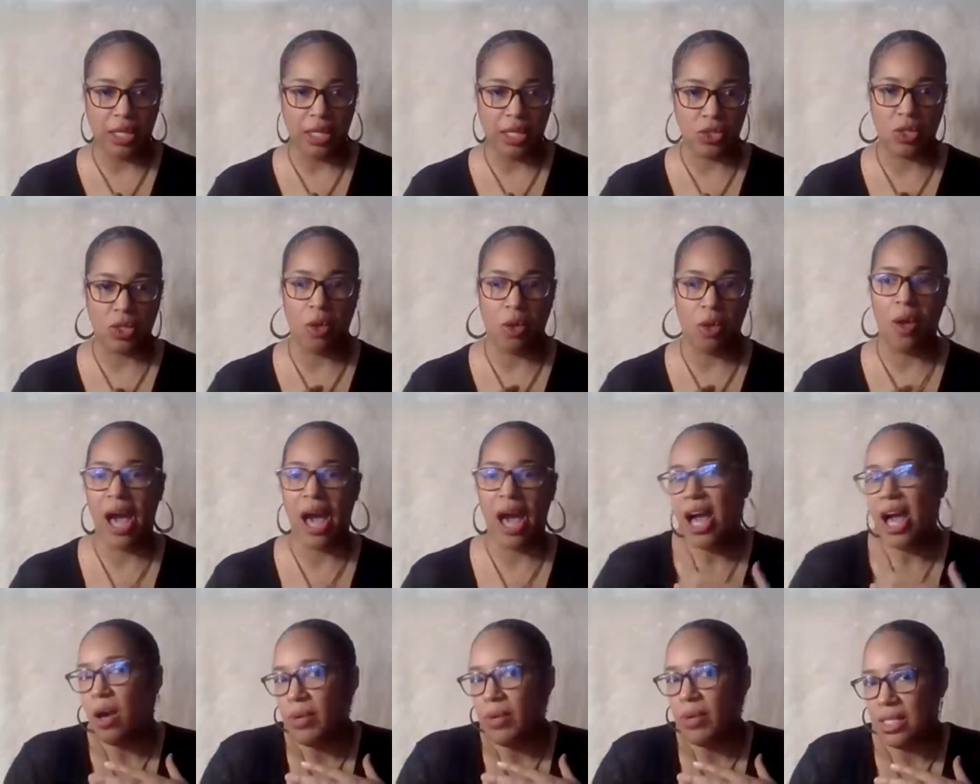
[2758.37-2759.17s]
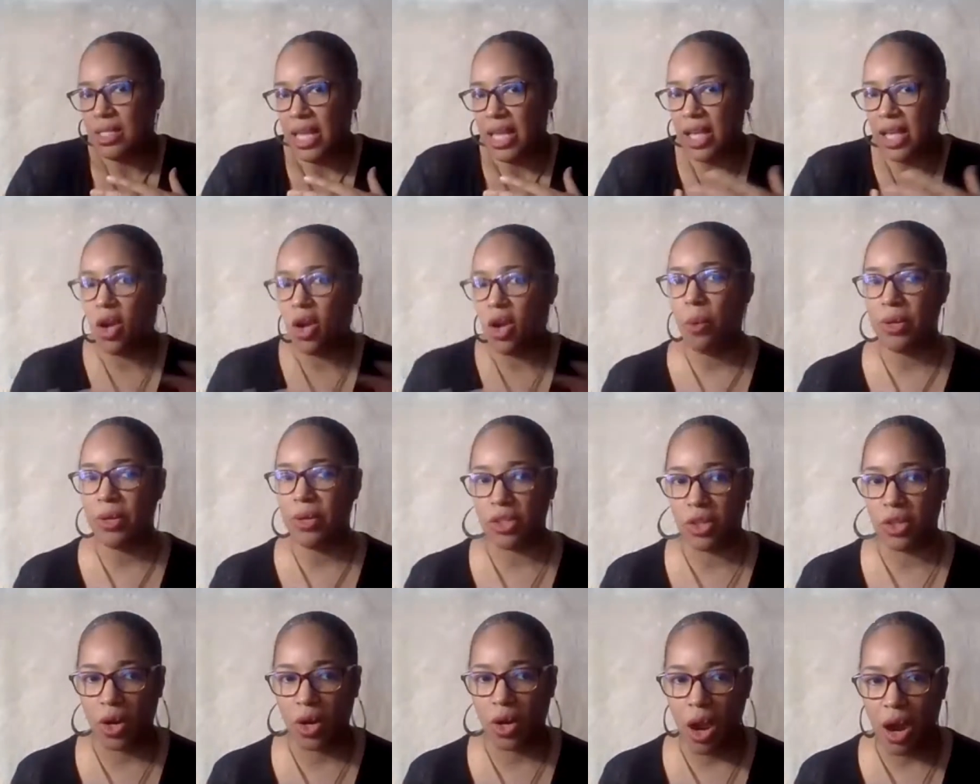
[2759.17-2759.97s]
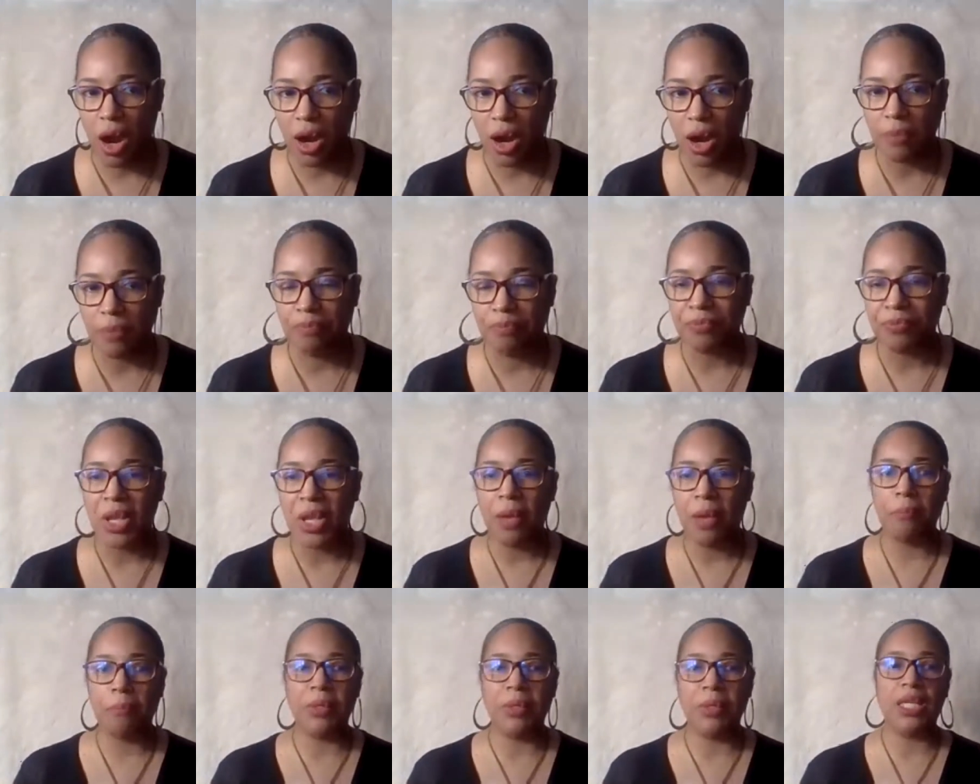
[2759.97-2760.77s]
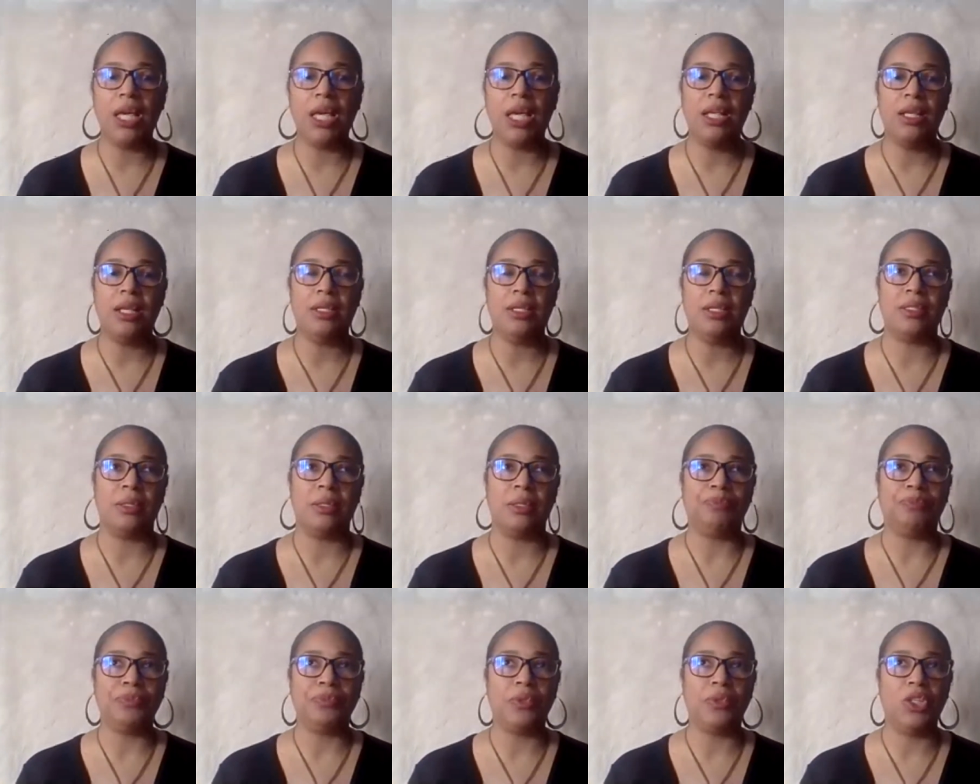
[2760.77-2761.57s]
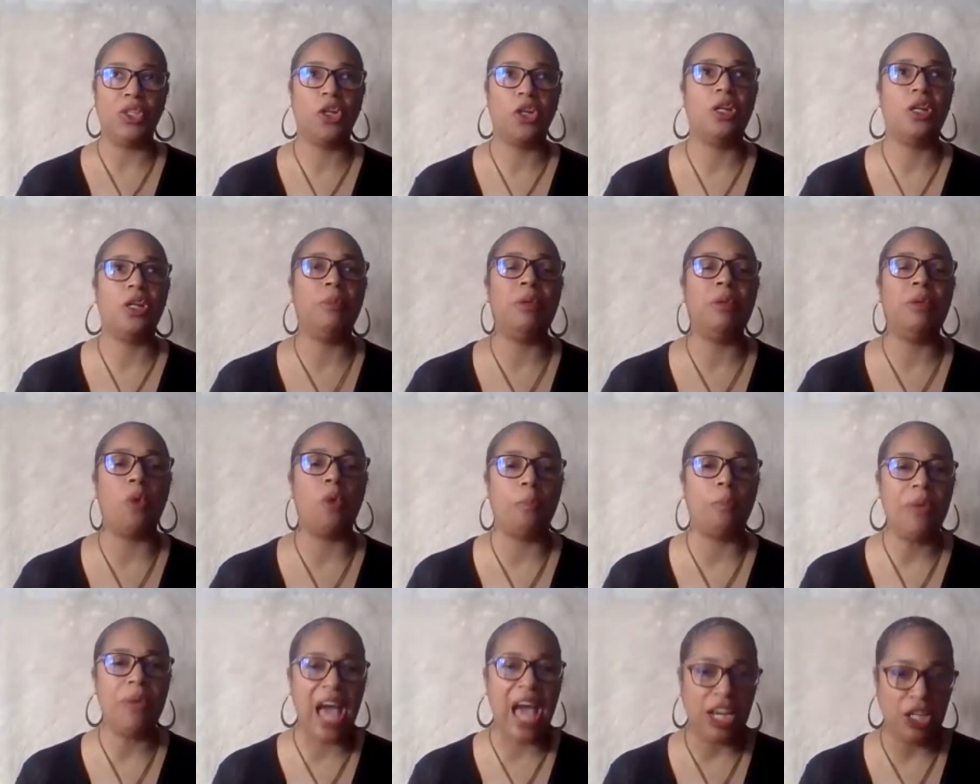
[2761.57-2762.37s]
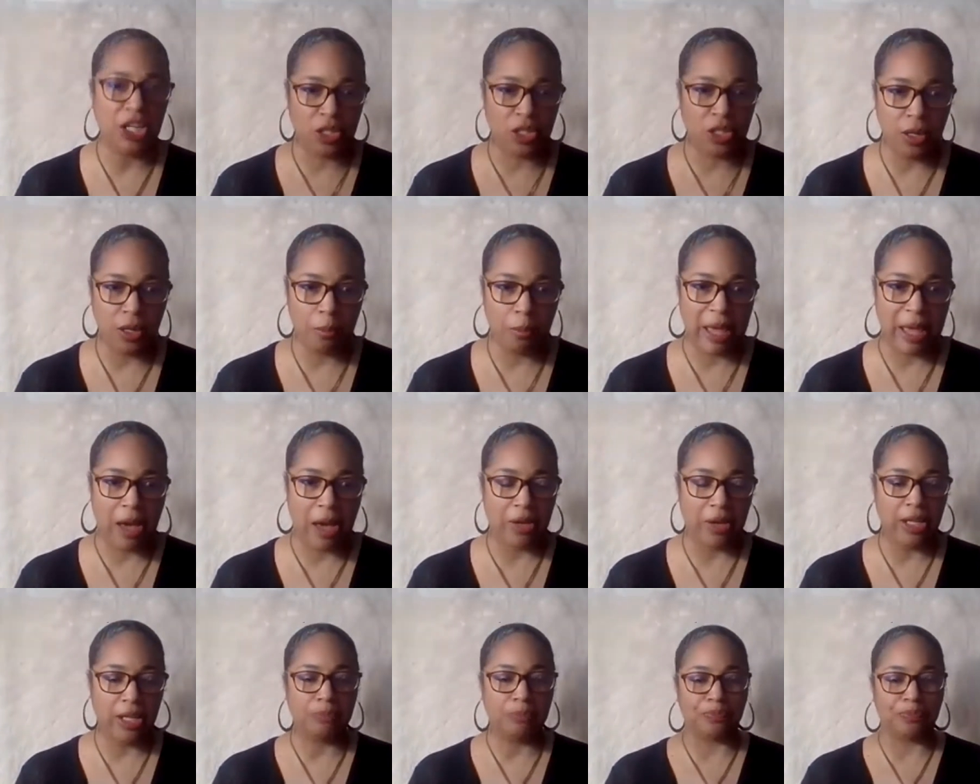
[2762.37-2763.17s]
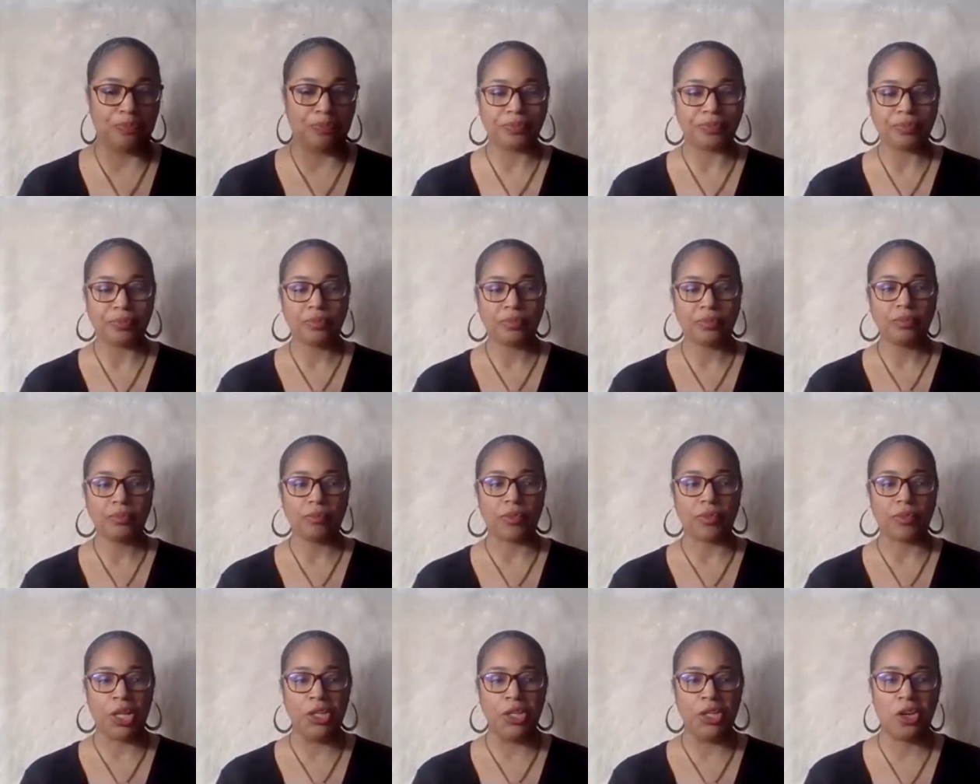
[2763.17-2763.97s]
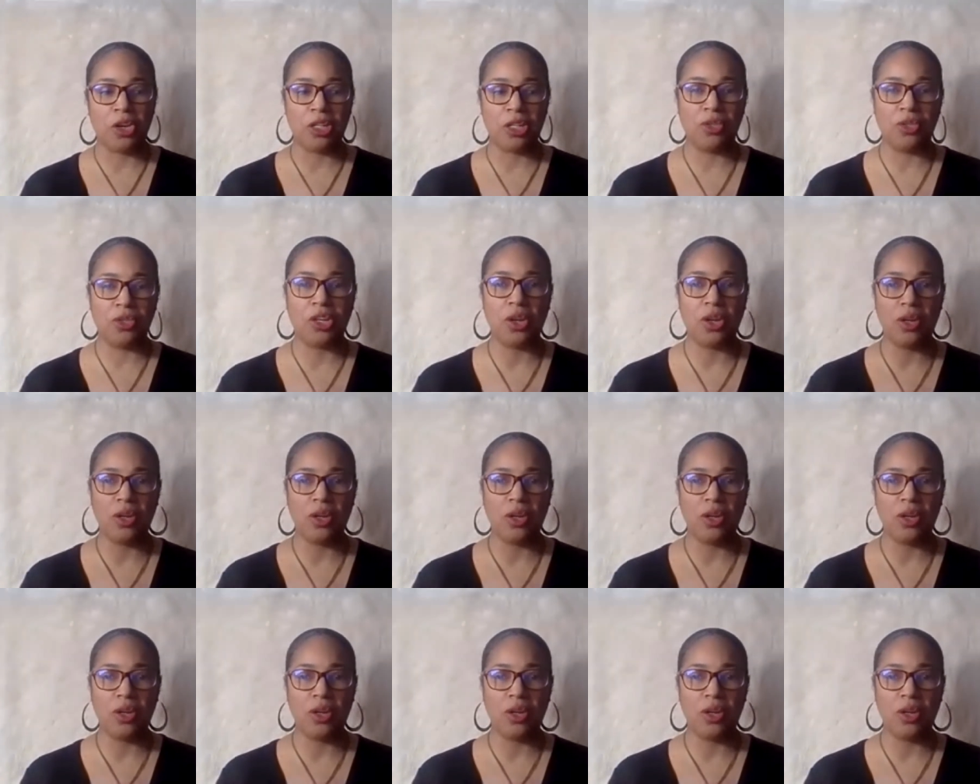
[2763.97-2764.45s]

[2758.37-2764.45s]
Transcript: So I always say go with your heart, because you're going to be more passionate about it. You're going to